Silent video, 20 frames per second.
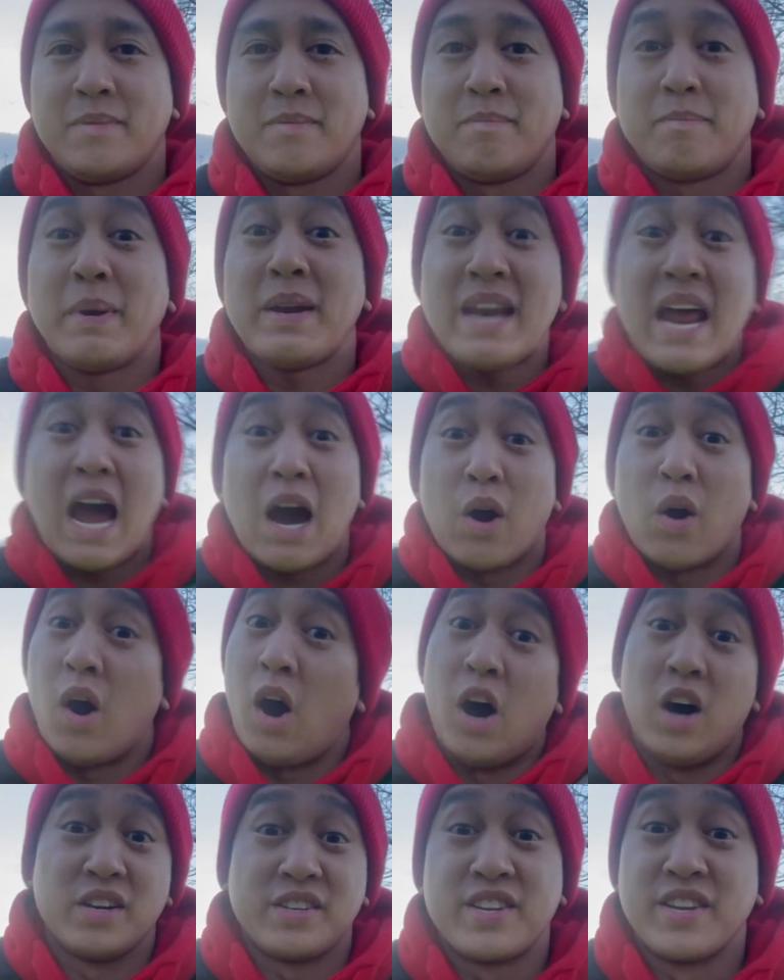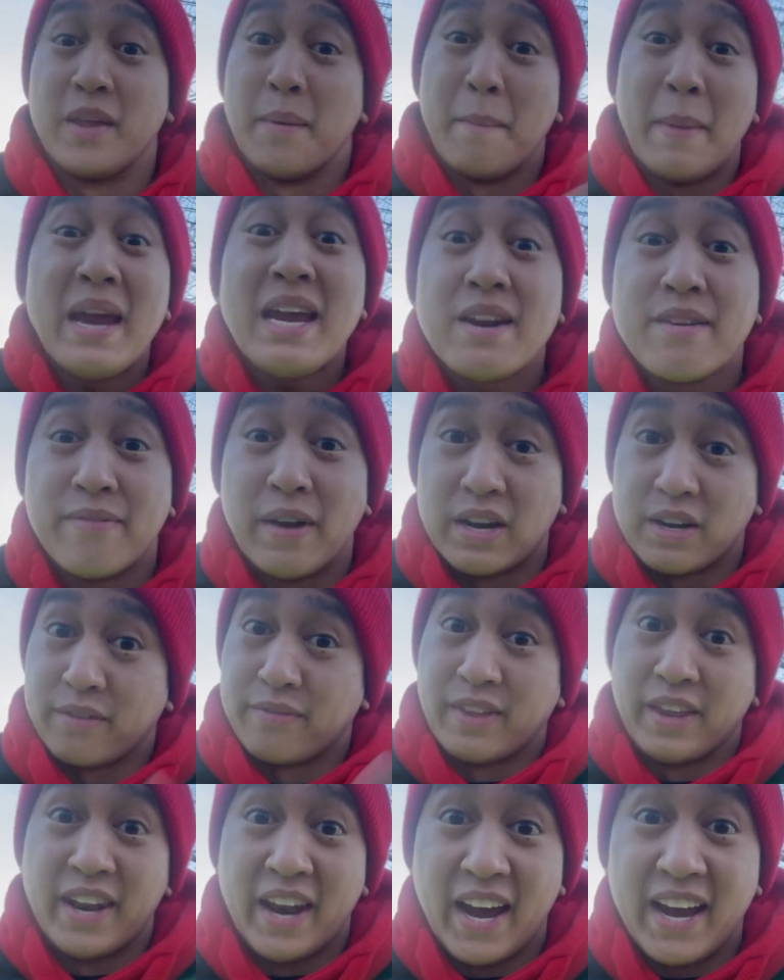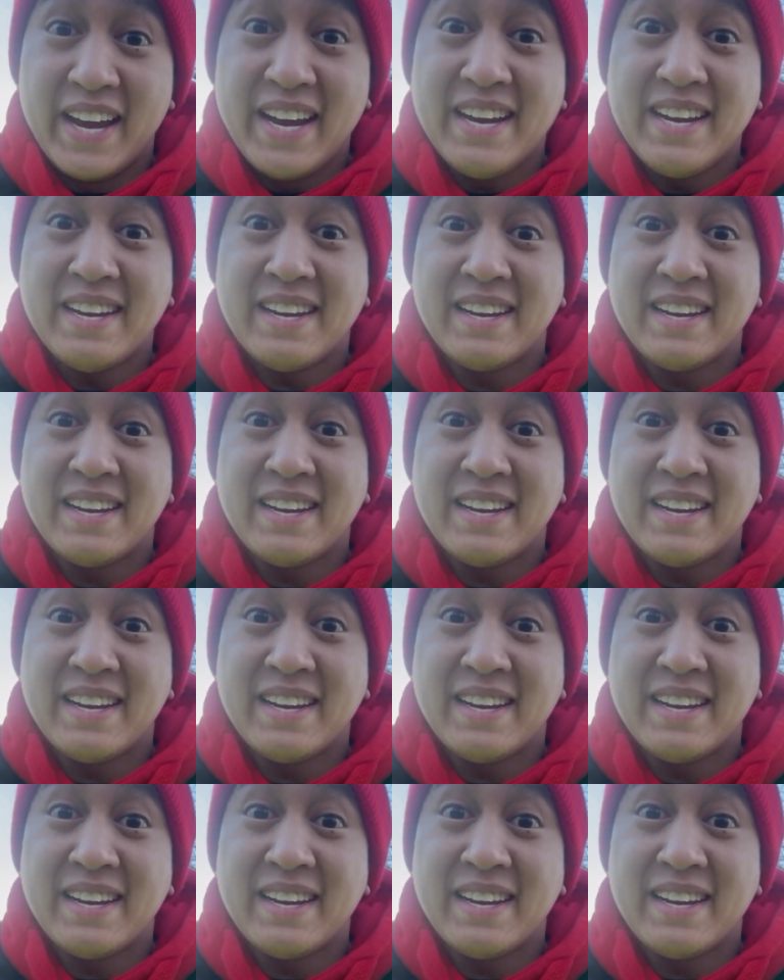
But now, on to the main event of the night,